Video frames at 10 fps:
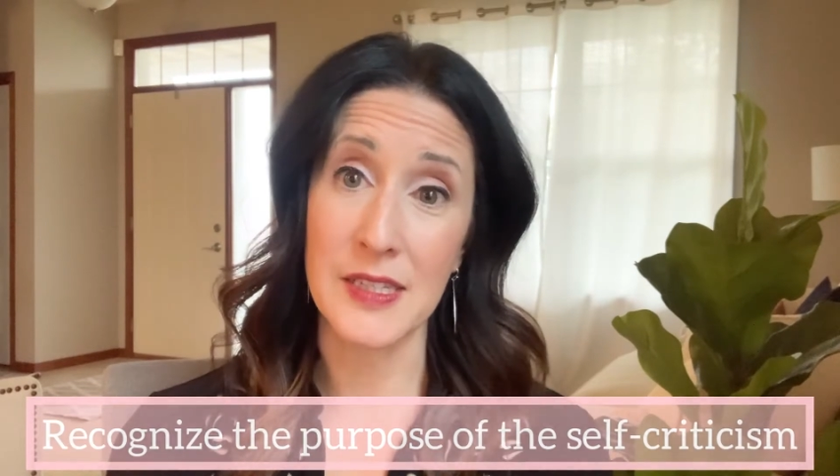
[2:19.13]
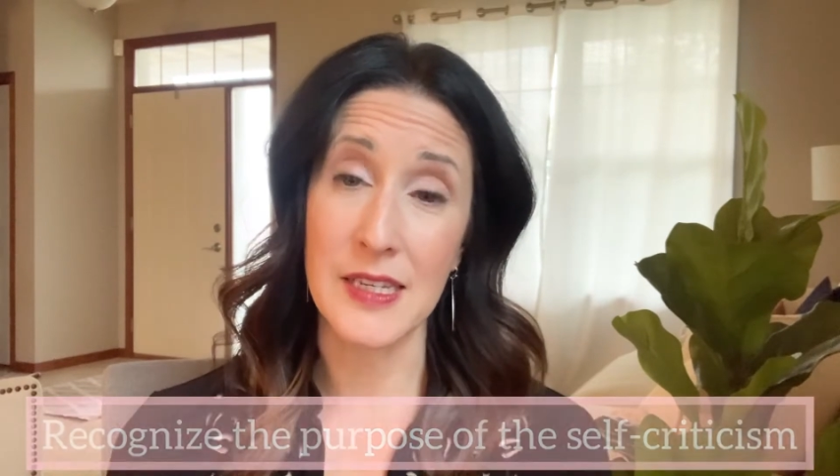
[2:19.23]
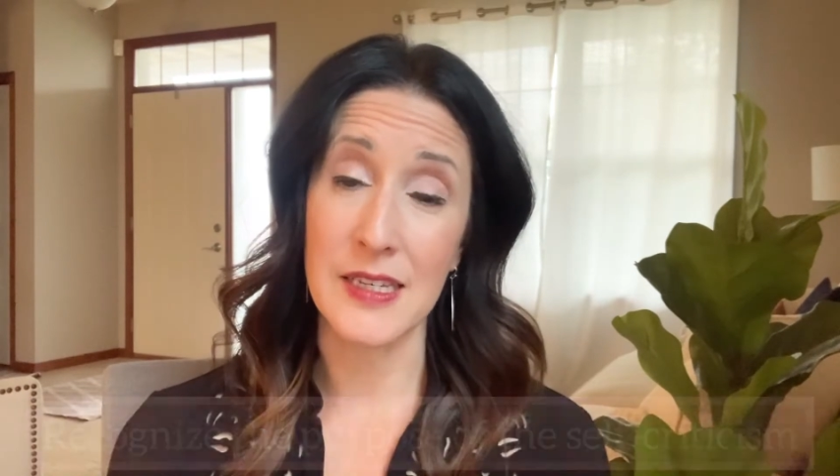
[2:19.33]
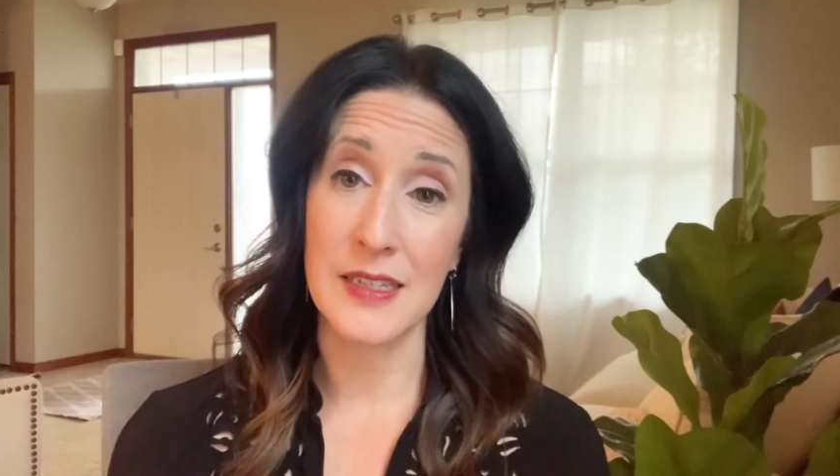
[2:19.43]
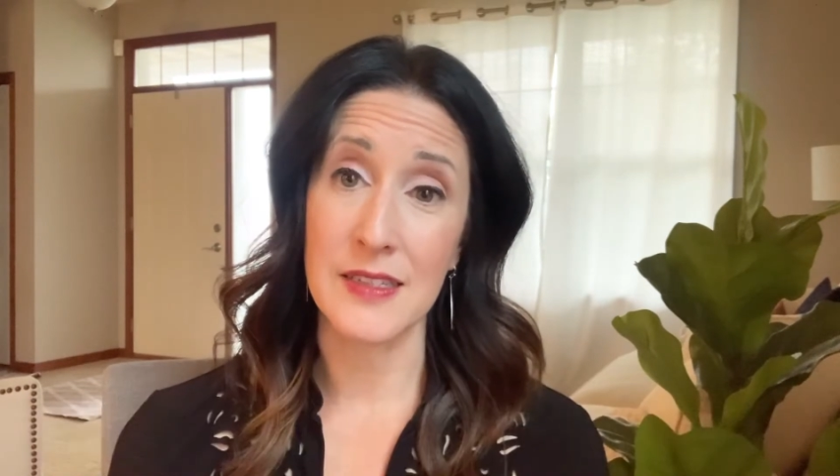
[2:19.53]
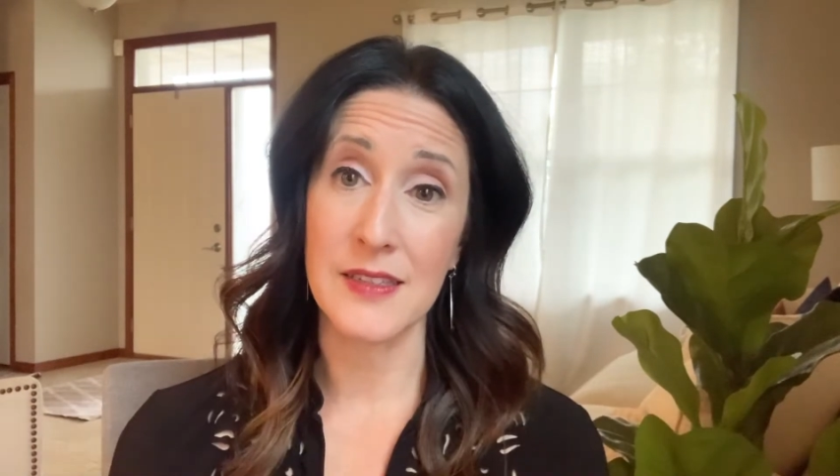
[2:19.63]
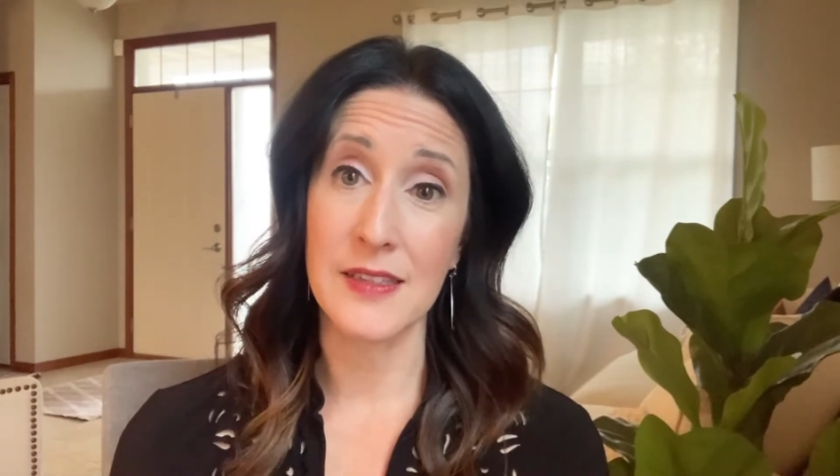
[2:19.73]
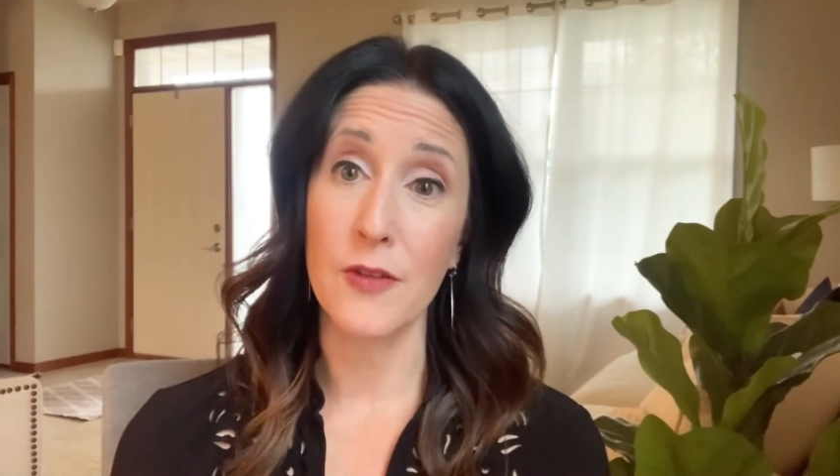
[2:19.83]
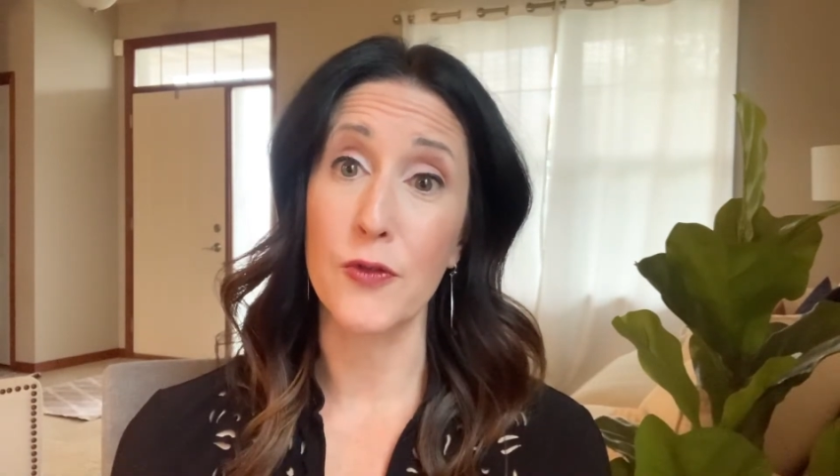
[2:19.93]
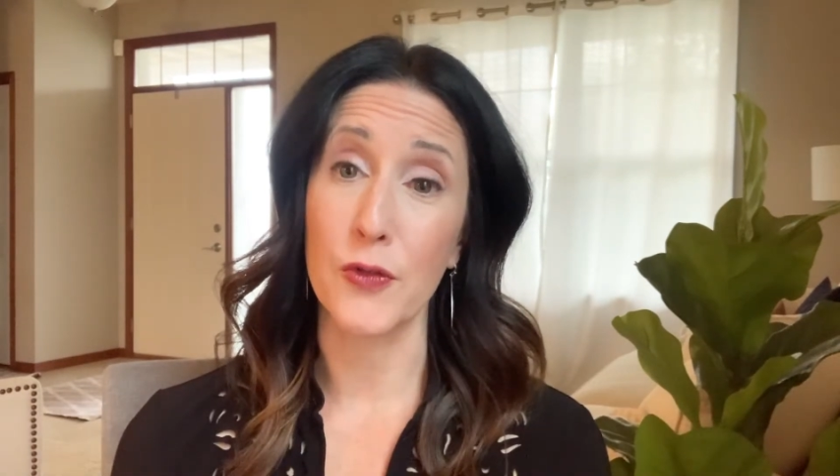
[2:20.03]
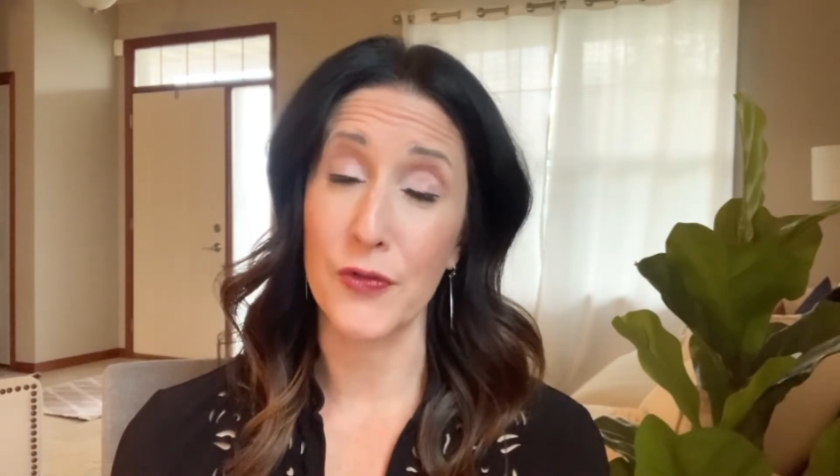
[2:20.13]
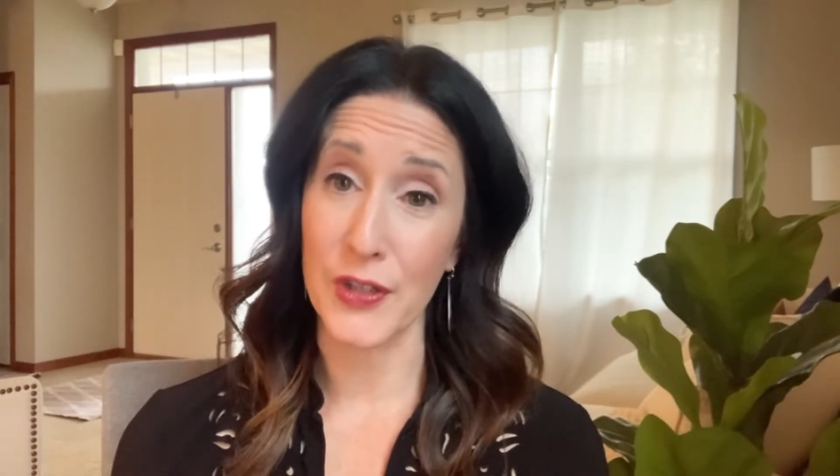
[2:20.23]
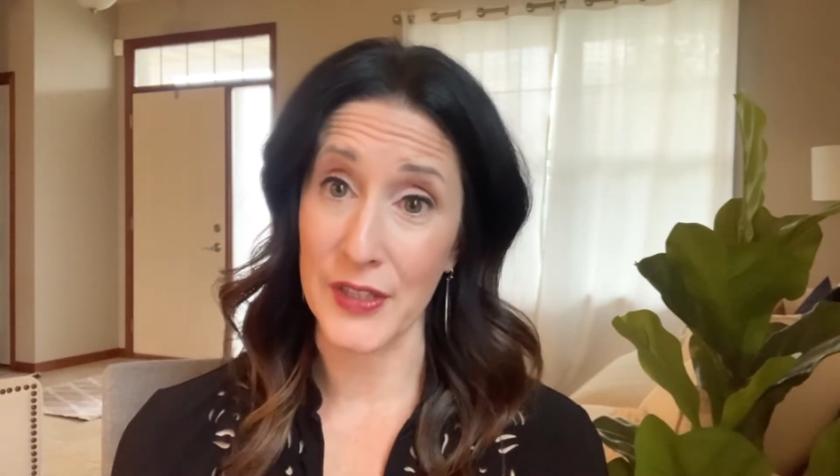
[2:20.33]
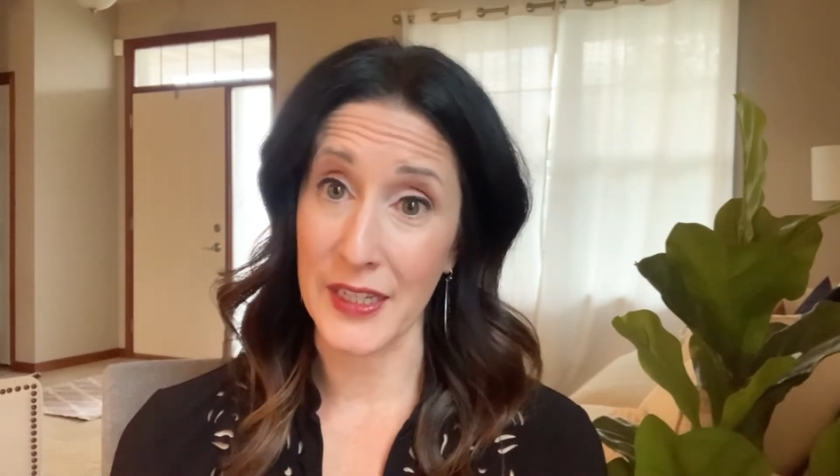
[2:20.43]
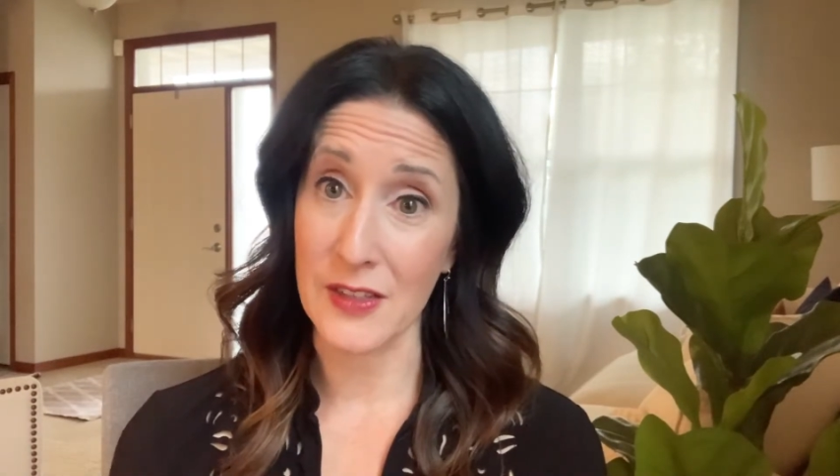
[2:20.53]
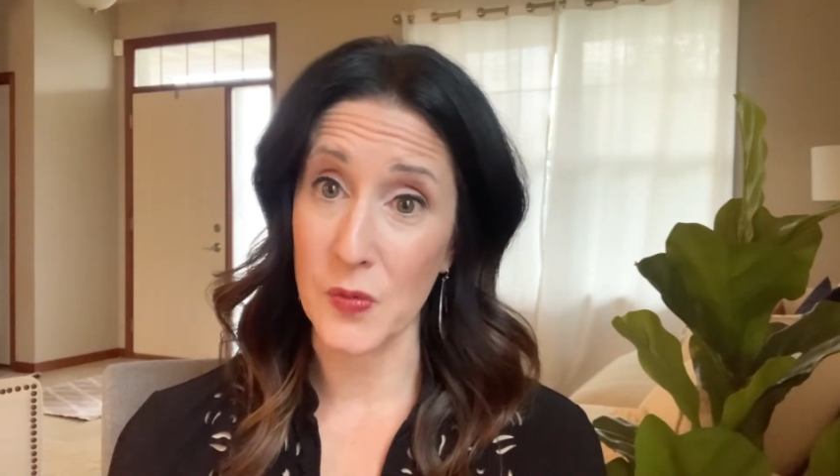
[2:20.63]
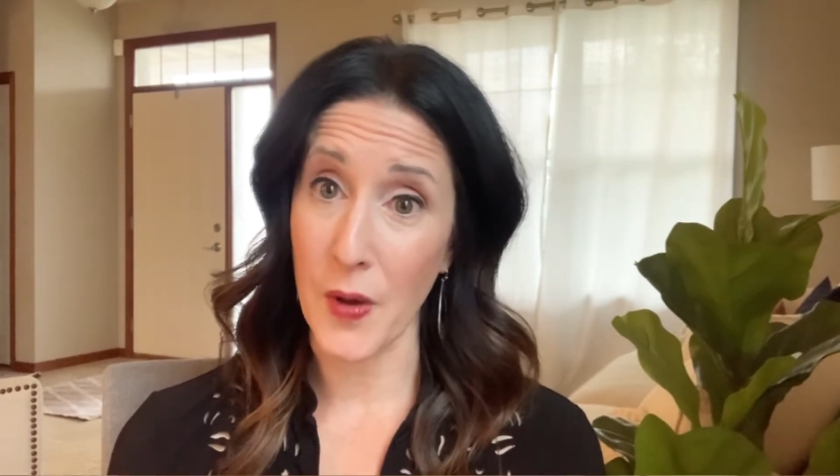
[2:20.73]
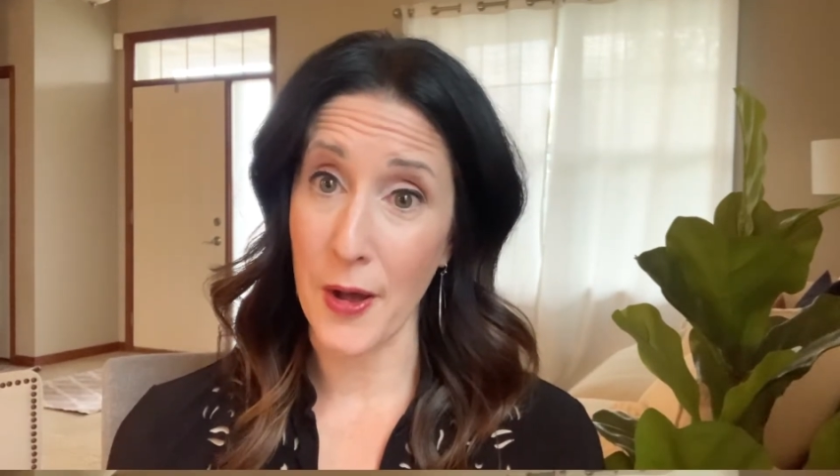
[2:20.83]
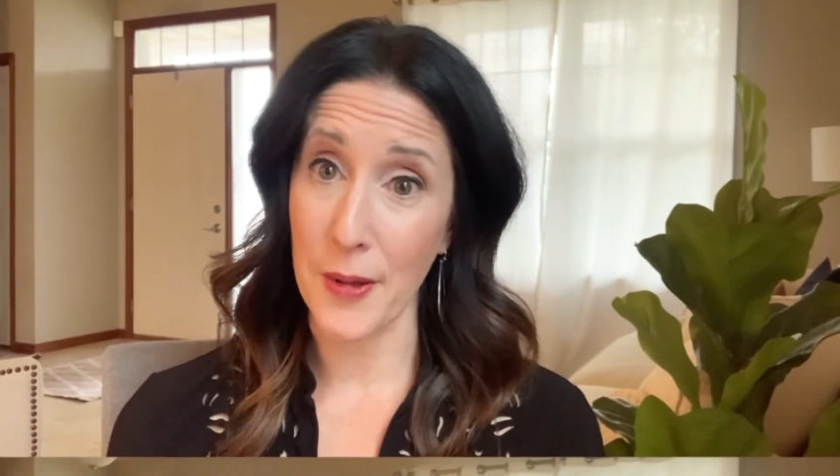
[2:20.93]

he is fulfilling as well.